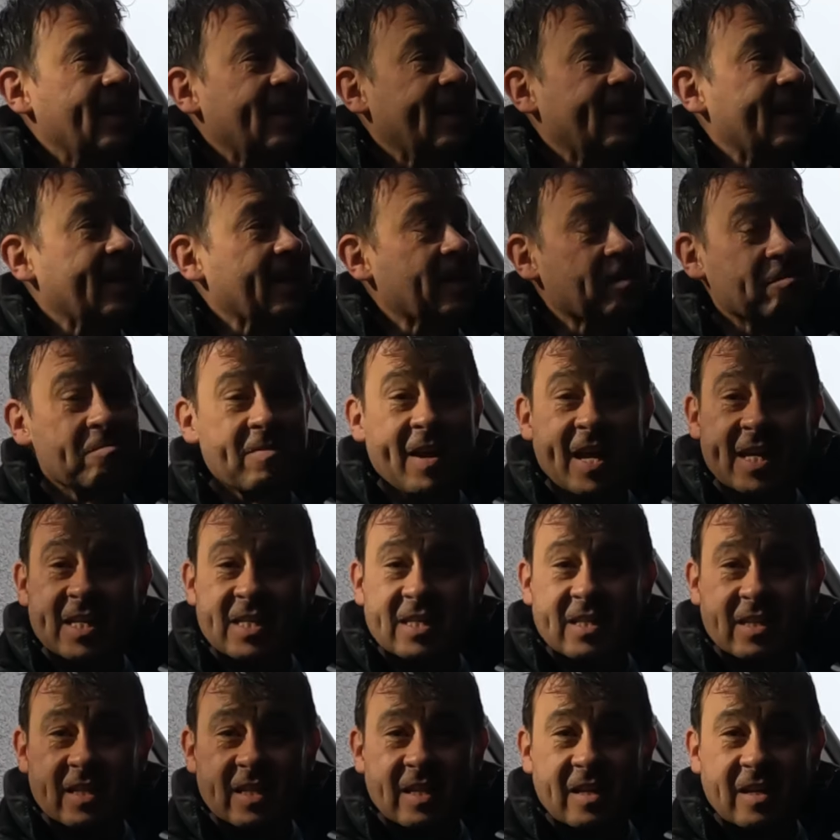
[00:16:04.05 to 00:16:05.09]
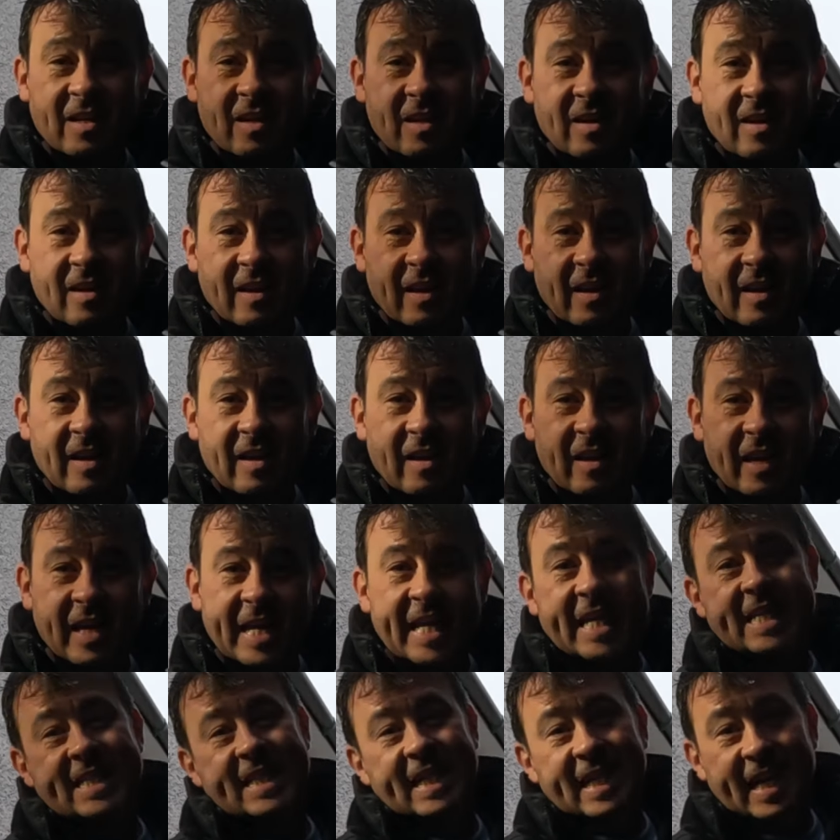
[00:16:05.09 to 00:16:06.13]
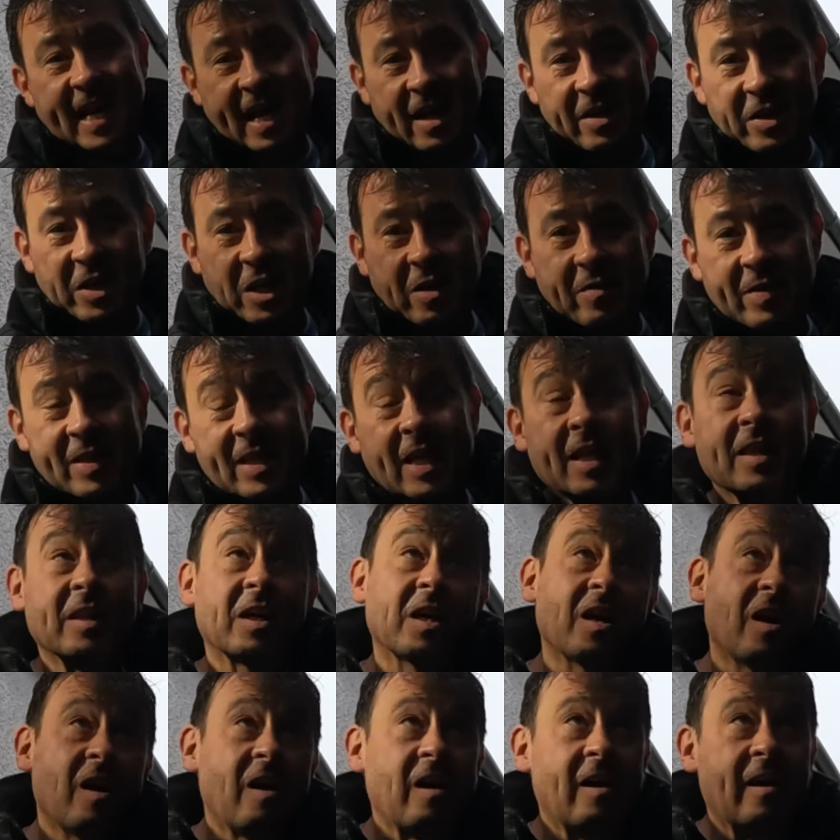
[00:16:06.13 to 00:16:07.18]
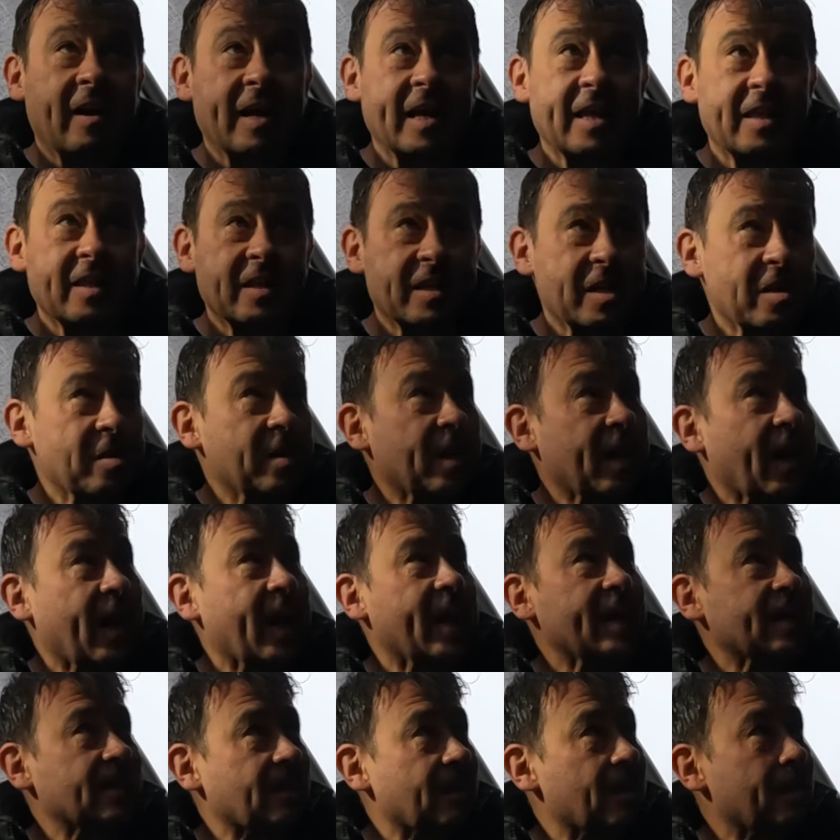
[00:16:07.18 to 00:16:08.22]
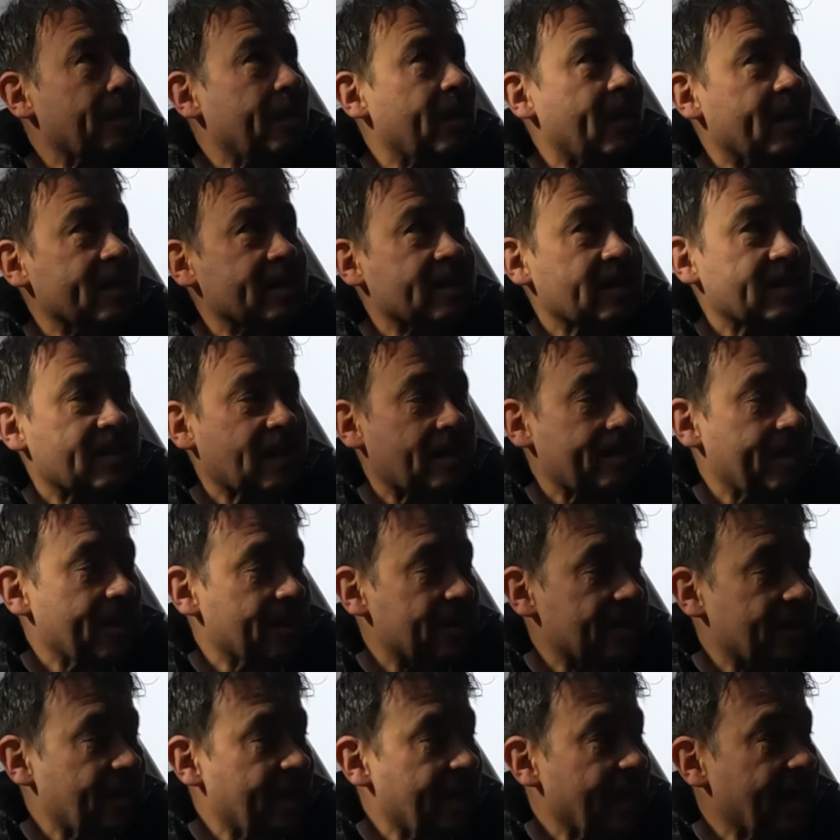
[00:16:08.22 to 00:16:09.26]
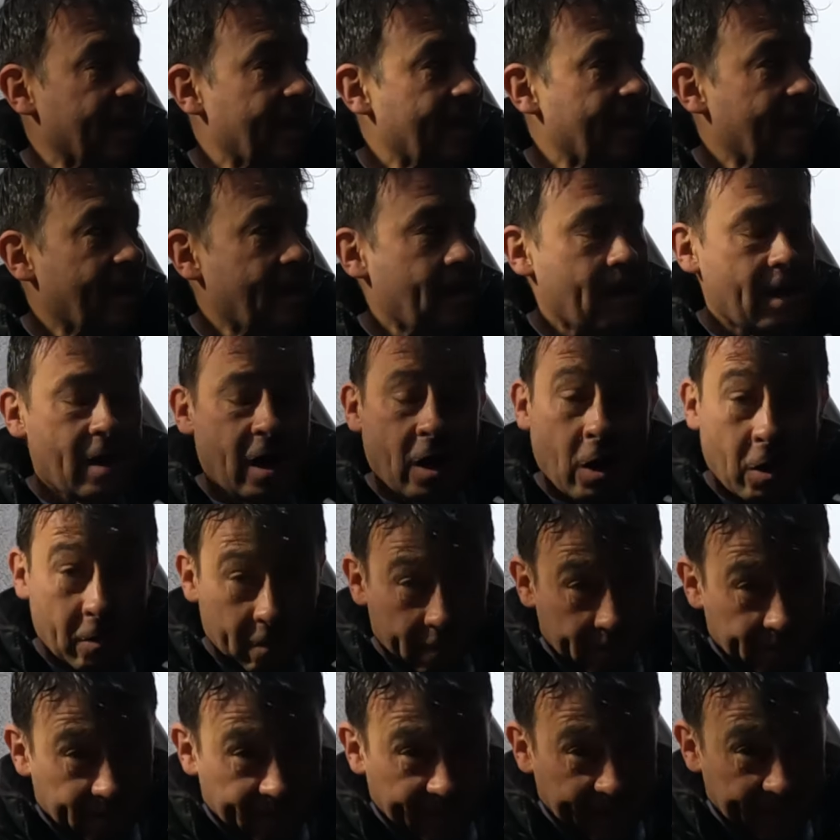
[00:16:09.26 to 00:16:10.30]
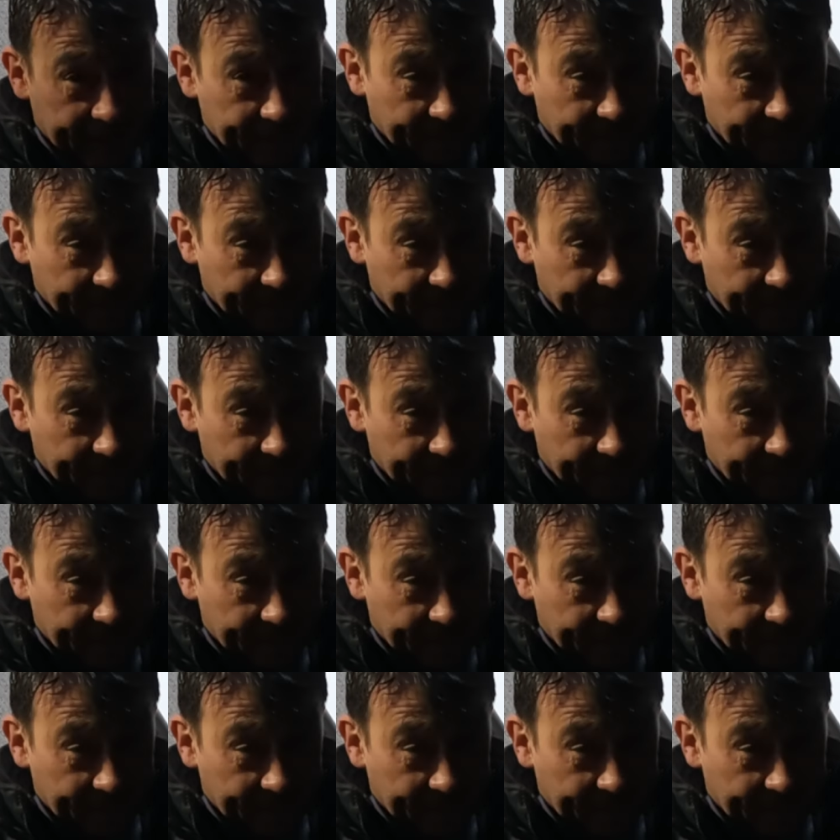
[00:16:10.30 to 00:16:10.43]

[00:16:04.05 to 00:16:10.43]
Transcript: And I can rest easy now knowing that the car in the UK is going to pass its MOT, hopefully.